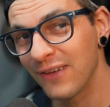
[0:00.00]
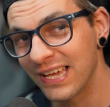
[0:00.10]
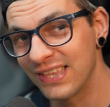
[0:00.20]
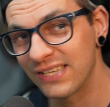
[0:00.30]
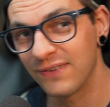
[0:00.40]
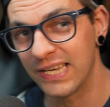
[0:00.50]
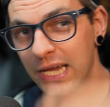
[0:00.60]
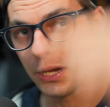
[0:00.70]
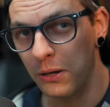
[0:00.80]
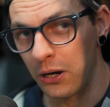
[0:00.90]
in this
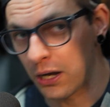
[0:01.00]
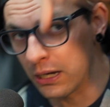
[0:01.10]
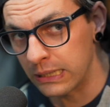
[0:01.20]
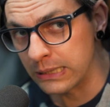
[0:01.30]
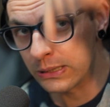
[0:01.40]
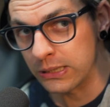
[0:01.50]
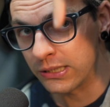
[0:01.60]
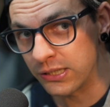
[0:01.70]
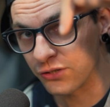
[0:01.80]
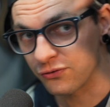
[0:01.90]
video are in the
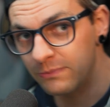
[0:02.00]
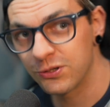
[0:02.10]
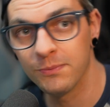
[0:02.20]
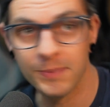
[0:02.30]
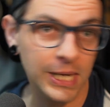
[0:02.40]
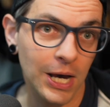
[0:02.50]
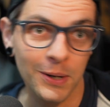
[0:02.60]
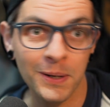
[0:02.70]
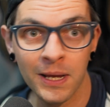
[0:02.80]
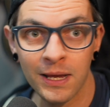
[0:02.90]
description below.
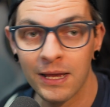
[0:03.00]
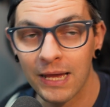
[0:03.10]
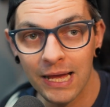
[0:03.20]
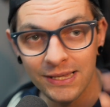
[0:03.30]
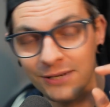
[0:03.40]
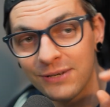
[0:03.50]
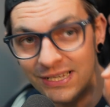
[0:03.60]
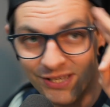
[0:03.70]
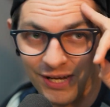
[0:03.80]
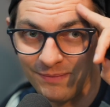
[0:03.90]
Until next
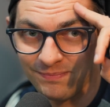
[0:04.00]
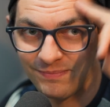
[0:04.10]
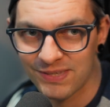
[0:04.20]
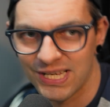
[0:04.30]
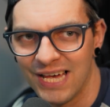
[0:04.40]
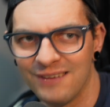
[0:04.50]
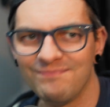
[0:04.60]
time, see you later.